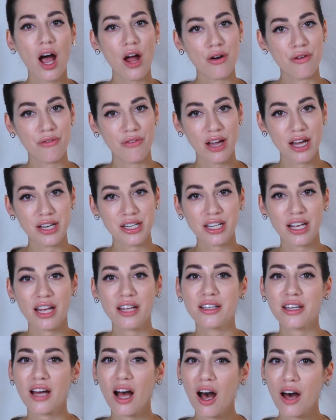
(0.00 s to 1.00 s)
Ayurvedic
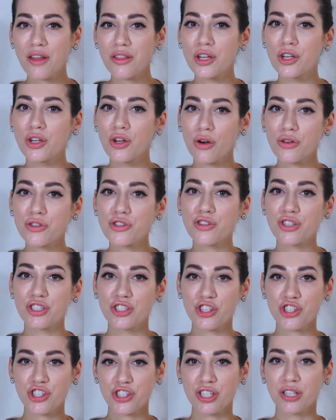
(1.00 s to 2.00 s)
and other
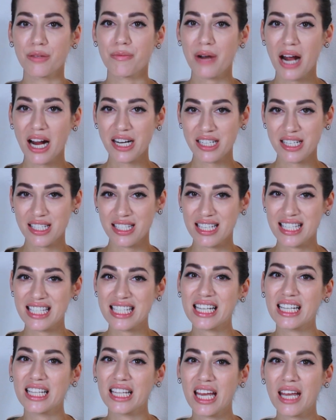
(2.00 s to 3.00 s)
non-traditional practices
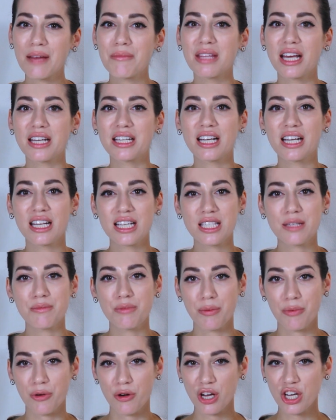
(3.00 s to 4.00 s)
claim that Kyst
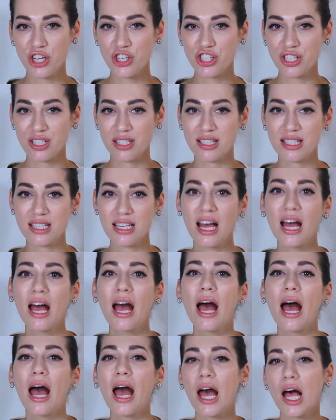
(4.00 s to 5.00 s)
preparations
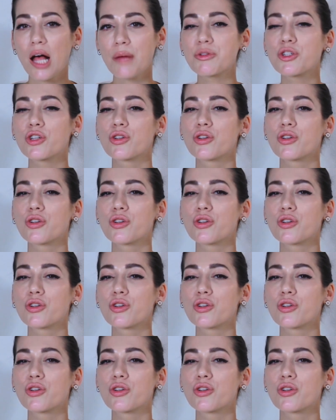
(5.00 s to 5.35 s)
help